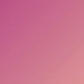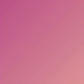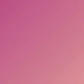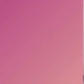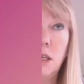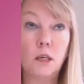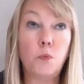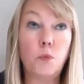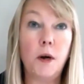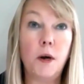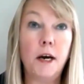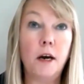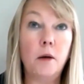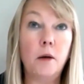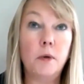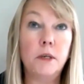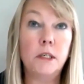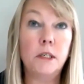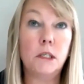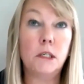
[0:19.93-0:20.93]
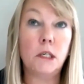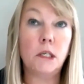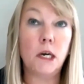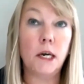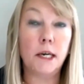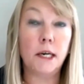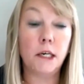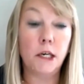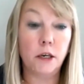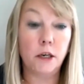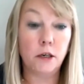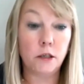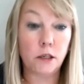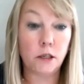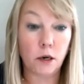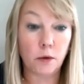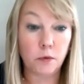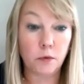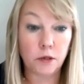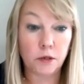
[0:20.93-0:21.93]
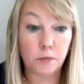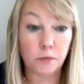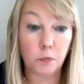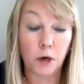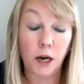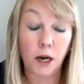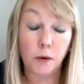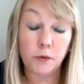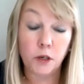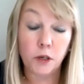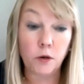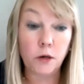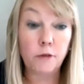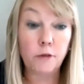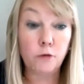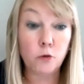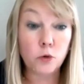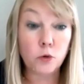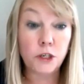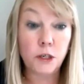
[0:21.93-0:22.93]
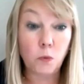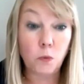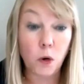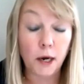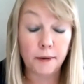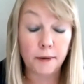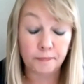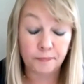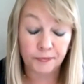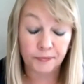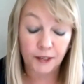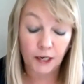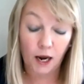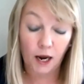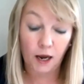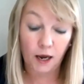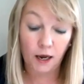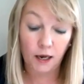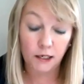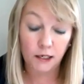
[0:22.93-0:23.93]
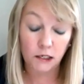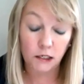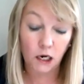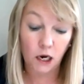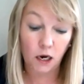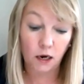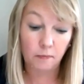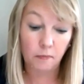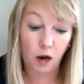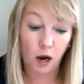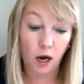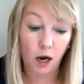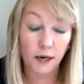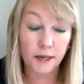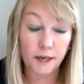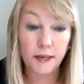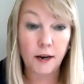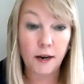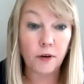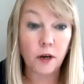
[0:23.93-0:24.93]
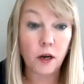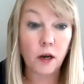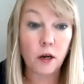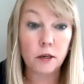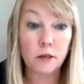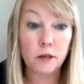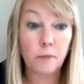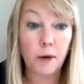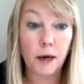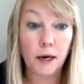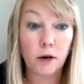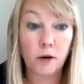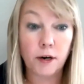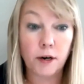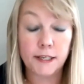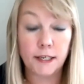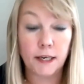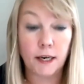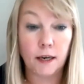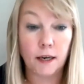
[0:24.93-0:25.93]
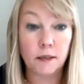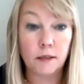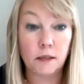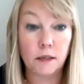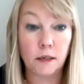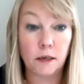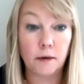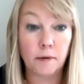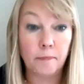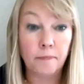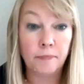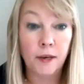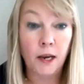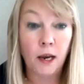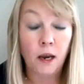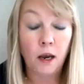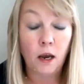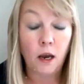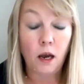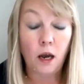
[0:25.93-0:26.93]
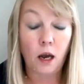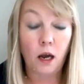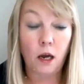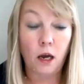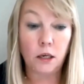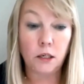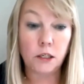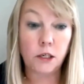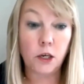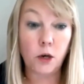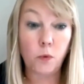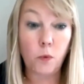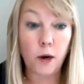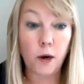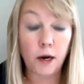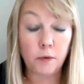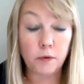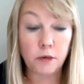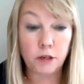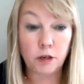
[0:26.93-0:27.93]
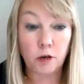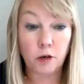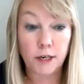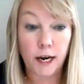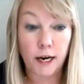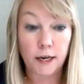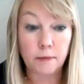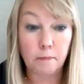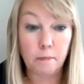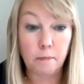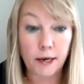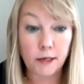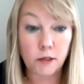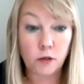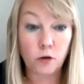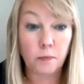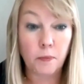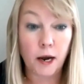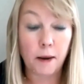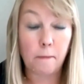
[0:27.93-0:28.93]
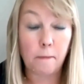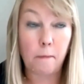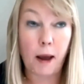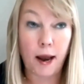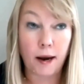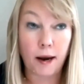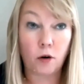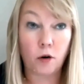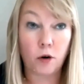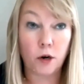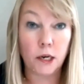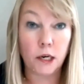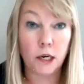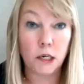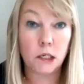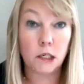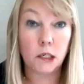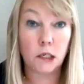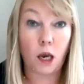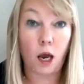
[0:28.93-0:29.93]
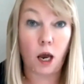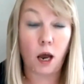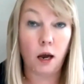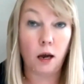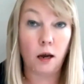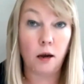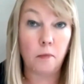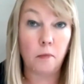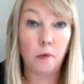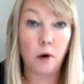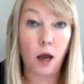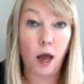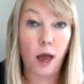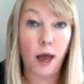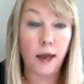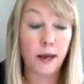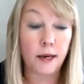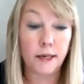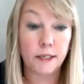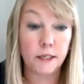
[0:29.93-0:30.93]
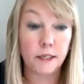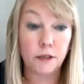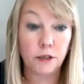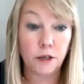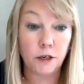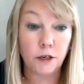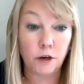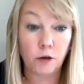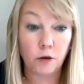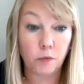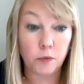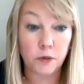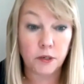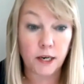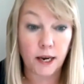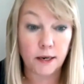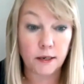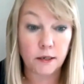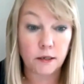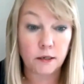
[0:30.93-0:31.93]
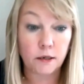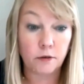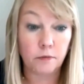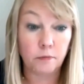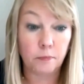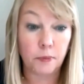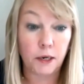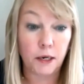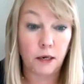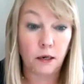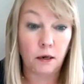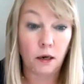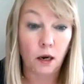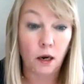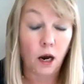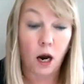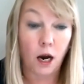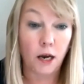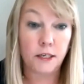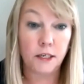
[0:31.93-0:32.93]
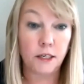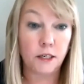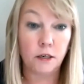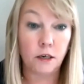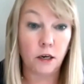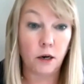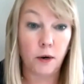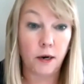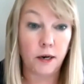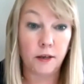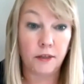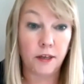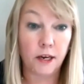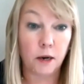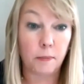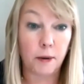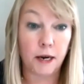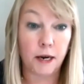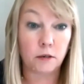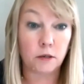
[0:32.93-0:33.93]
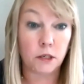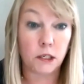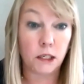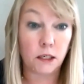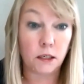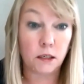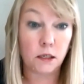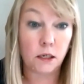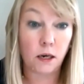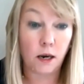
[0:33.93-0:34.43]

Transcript: Yes, when I was diagnosed, I was only 41 and I'd never heard of pancreatic cancer. So when I was told I had a mass on my pancreas, A, I didn't know it was cancer, and B, I didn't know anything about it.